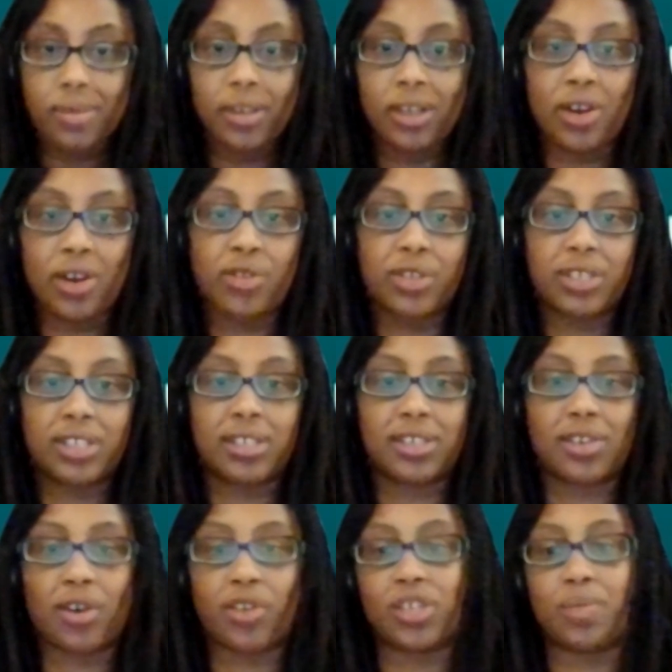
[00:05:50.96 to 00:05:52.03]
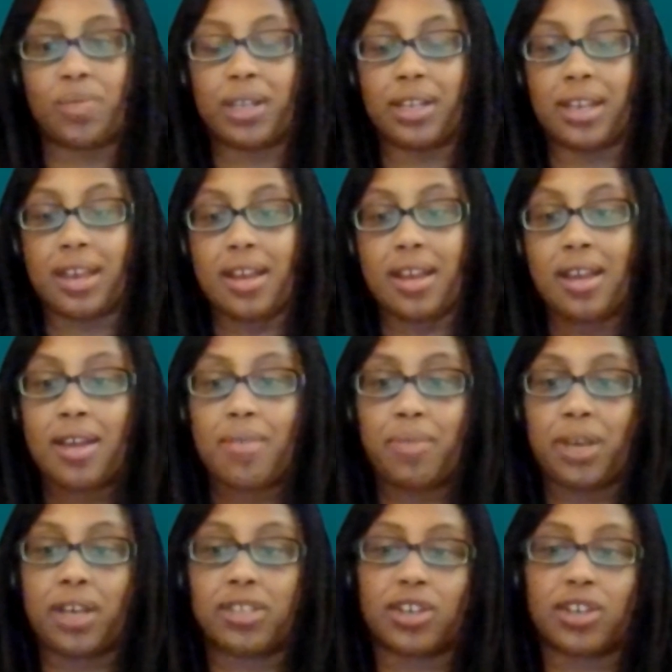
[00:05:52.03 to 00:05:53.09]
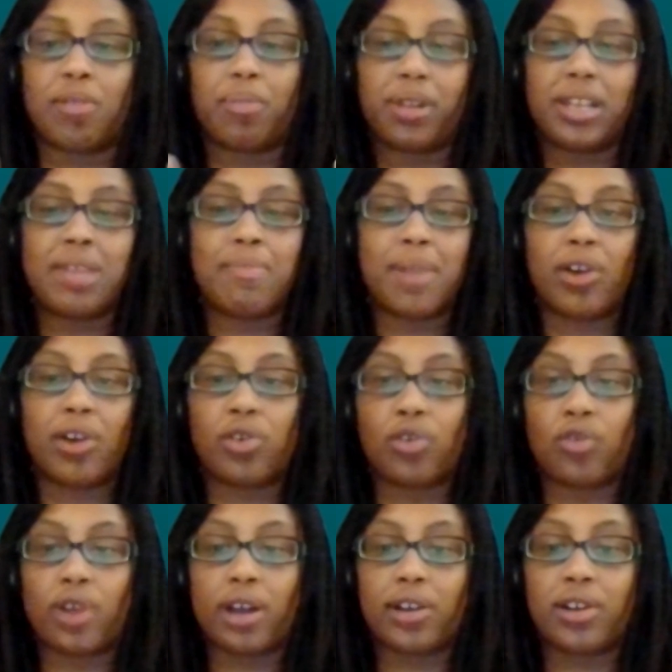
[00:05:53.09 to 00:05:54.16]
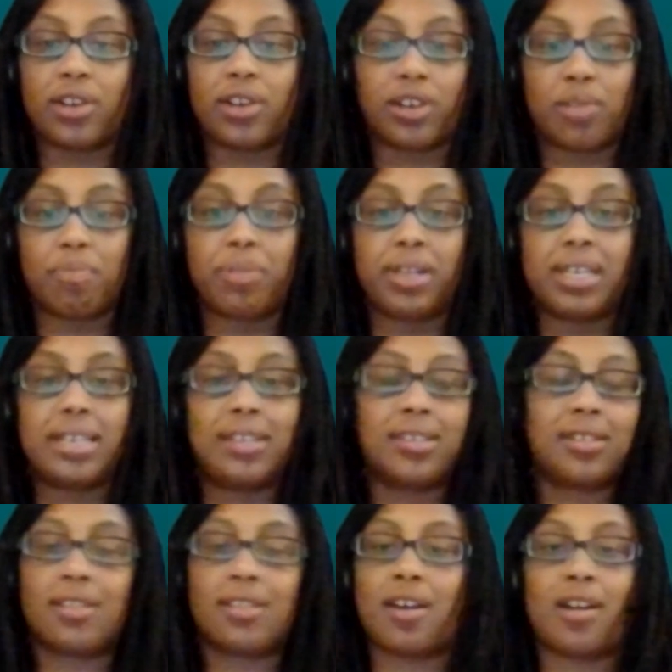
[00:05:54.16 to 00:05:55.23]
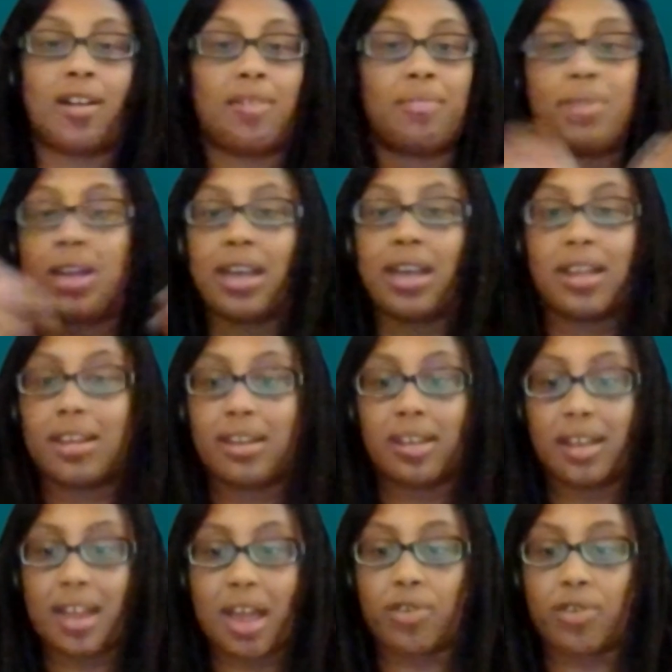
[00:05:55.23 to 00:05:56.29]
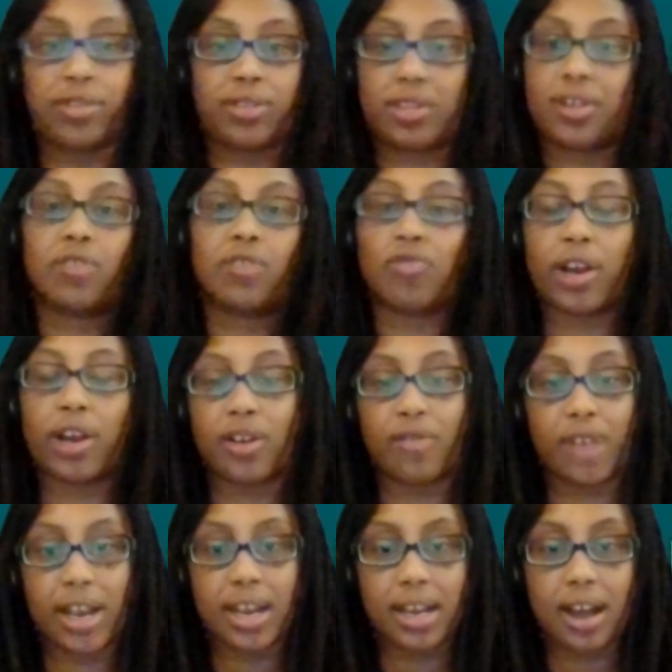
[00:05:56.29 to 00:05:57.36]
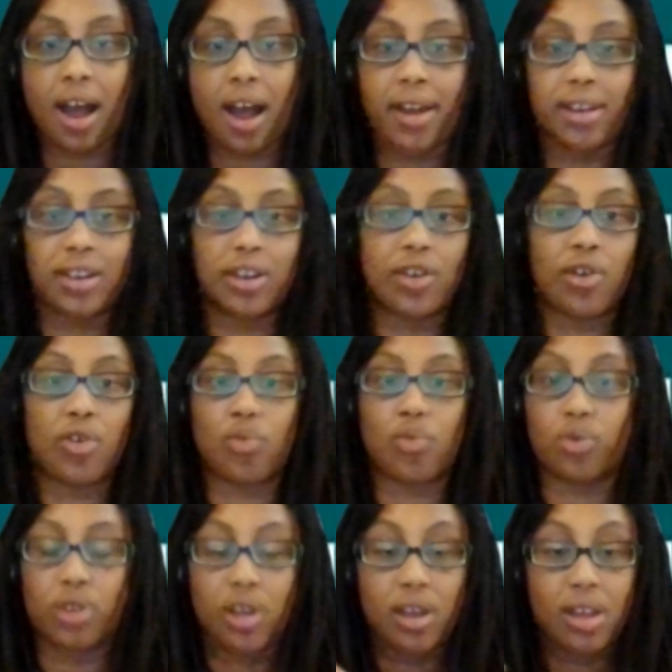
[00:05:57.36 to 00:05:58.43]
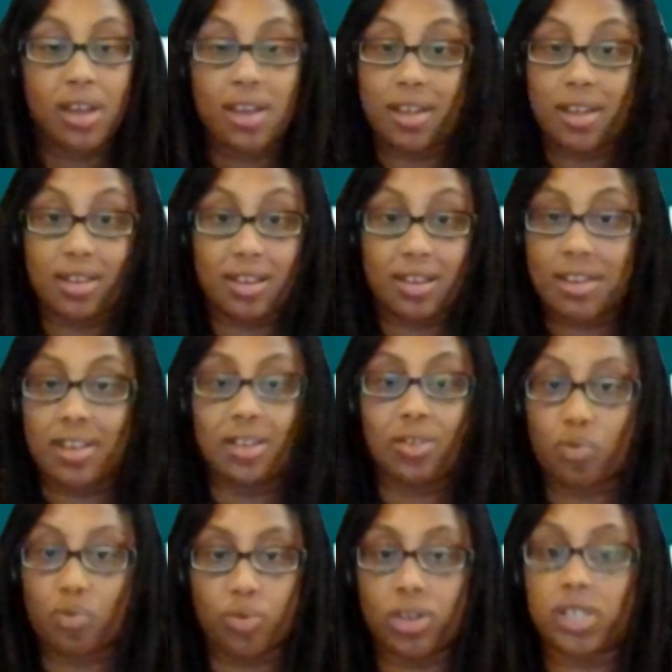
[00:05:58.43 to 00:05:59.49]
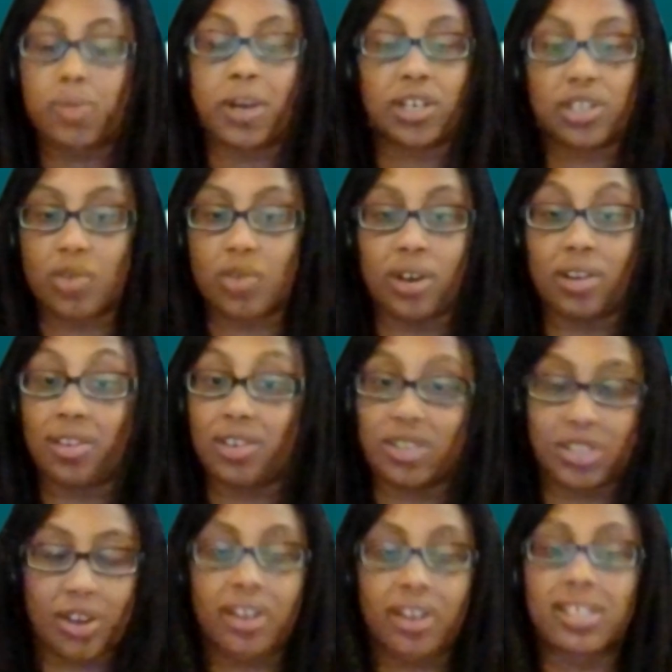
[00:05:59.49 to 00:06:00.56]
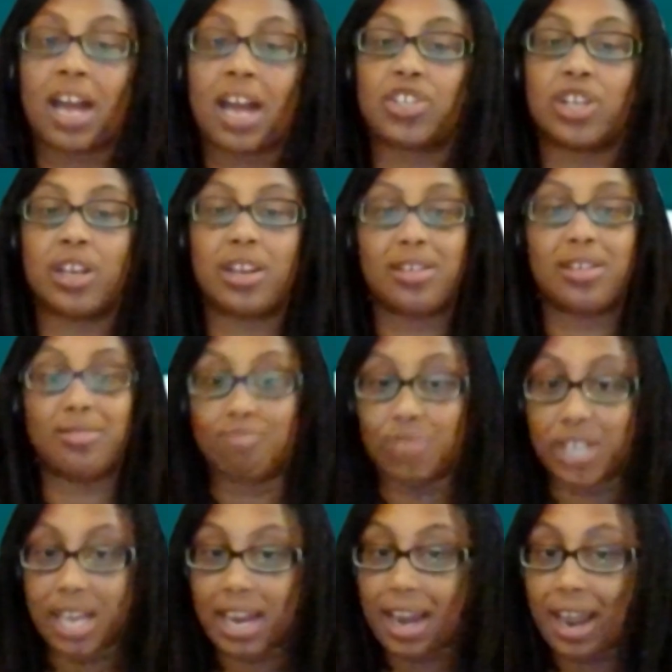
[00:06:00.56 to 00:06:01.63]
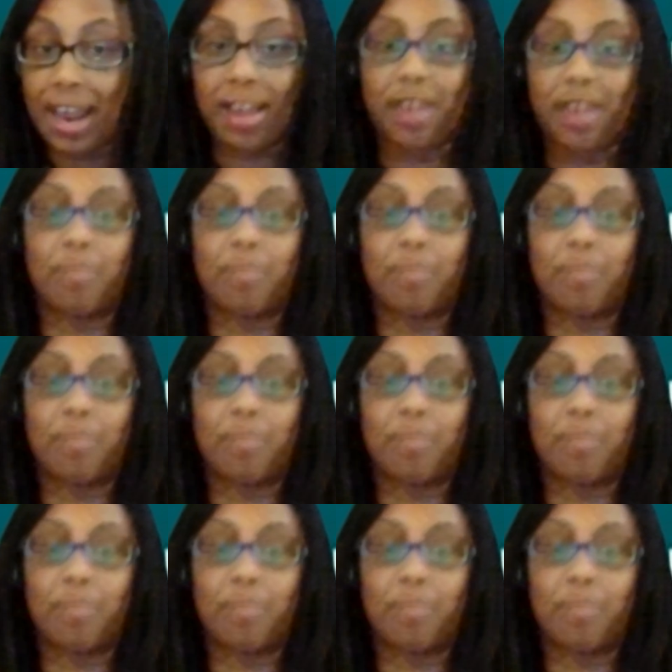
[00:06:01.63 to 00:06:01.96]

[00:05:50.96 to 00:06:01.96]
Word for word: you know this is ultimately because a complete medical record a complete um, health record of any kind you know especially when you start attaching DNA